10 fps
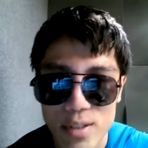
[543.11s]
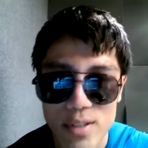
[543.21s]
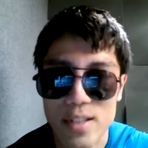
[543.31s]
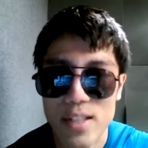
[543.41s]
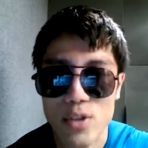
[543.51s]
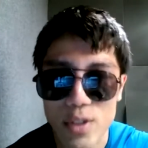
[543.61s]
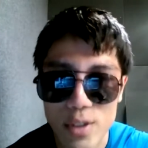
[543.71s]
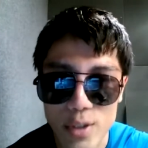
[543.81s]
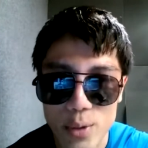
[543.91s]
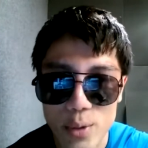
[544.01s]

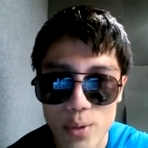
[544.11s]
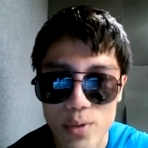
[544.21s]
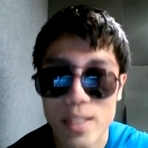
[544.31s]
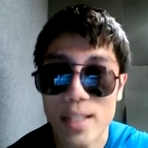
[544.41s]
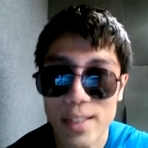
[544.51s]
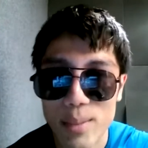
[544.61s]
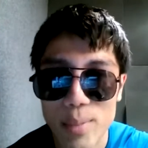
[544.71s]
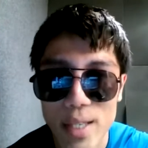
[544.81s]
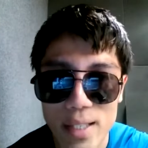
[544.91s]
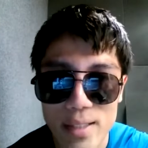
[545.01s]
sensational news and
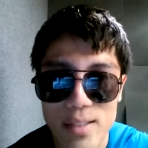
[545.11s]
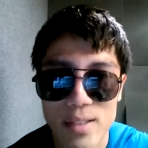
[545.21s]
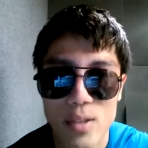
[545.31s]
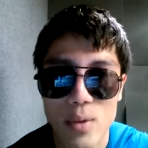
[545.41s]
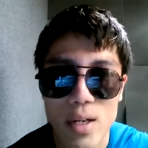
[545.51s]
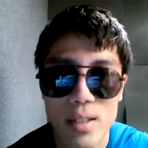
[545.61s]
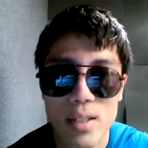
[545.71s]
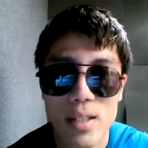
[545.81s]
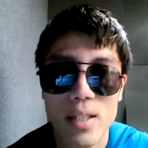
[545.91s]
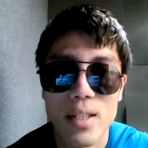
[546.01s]
clickbaits and so on.